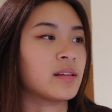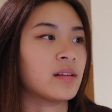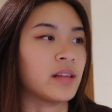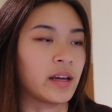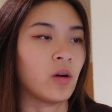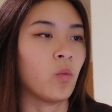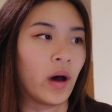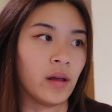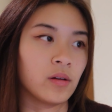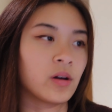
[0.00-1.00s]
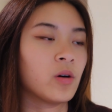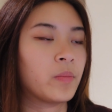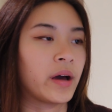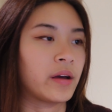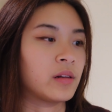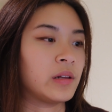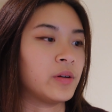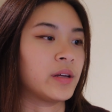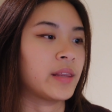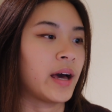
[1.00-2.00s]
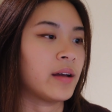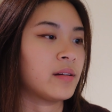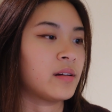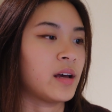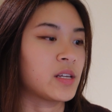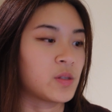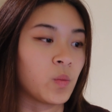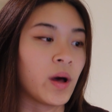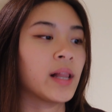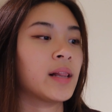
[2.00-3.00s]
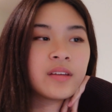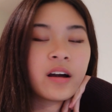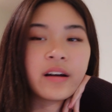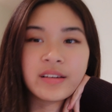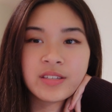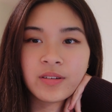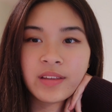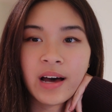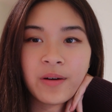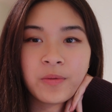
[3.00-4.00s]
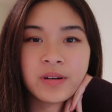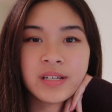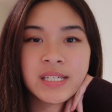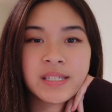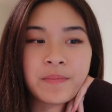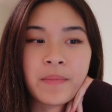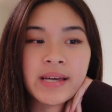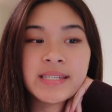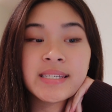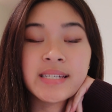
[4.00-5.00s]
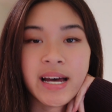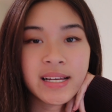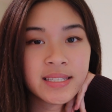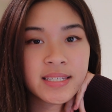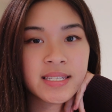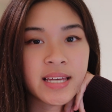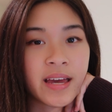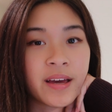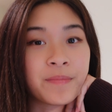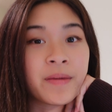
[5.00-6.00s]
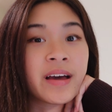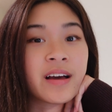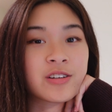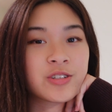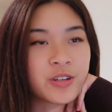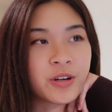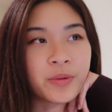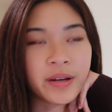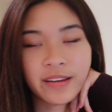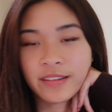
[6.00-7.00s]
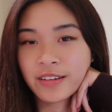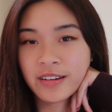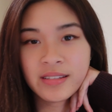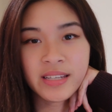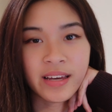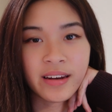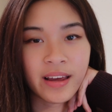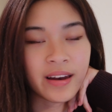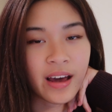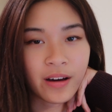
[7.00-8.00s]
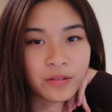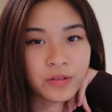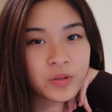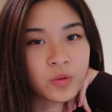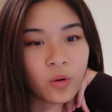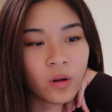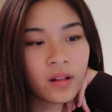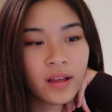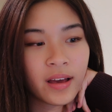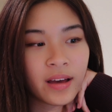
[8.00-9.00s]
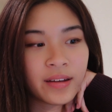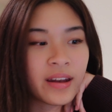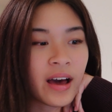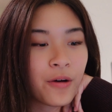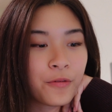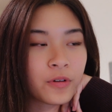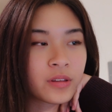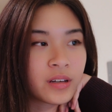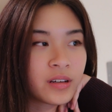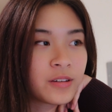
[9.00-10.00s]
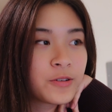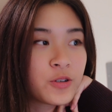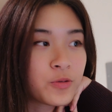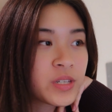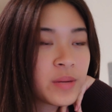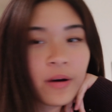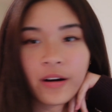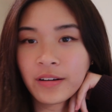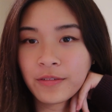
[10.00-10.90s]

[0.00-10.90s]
like a while ago, but I included that as well. Alright, so that was my stats and my extracurriculars in and out of school. Now for the juicy part.